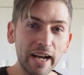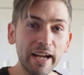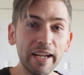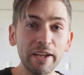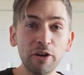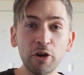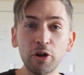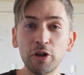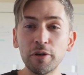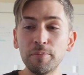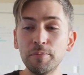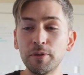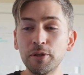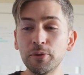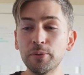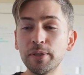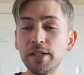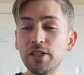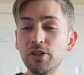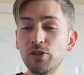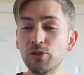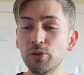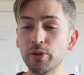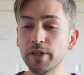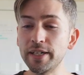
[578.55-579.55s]
I hope you
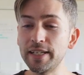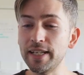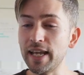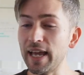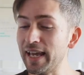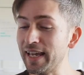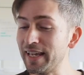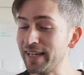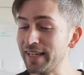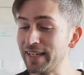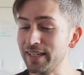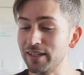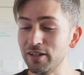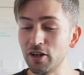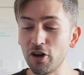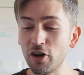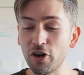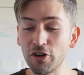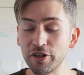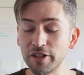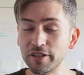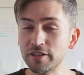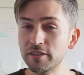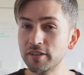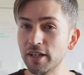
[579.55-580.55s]
enjoyed a
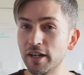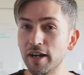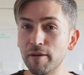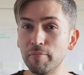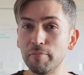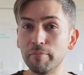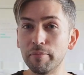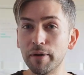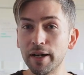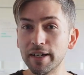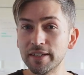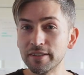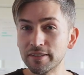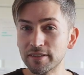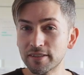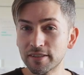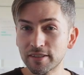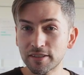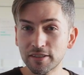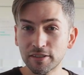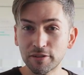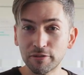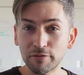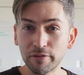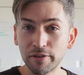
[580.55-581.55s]
honest,
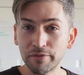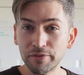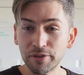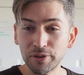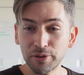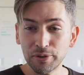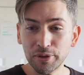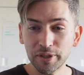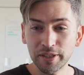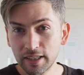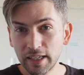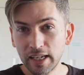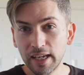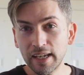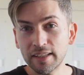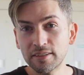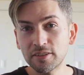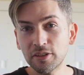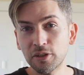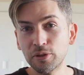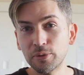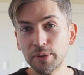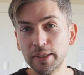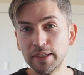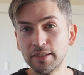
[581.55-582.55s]
unbiased review. As
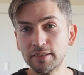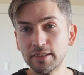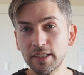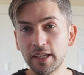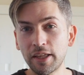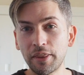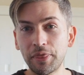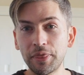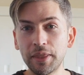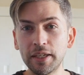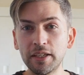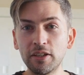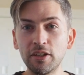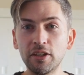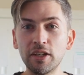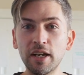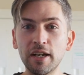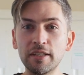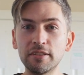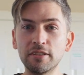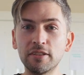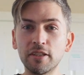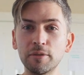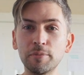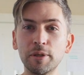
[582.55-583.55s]
always, thank you
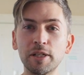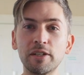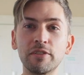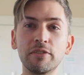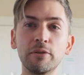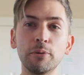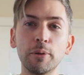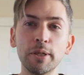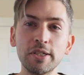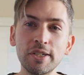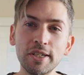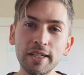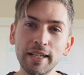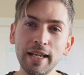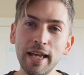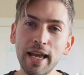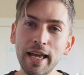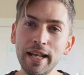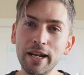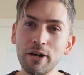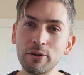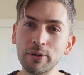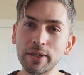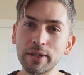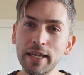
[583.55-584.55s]
guys so much for watching
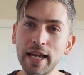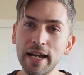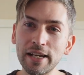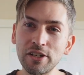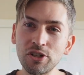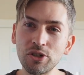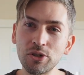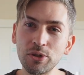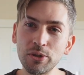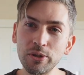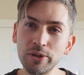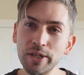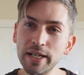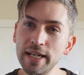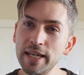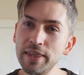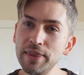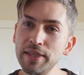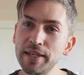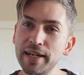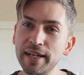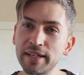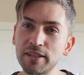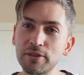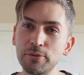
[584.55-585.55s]
and I'll catch you in
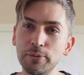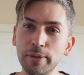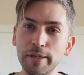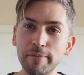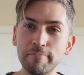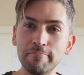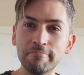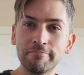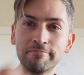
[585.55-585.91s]
the next one.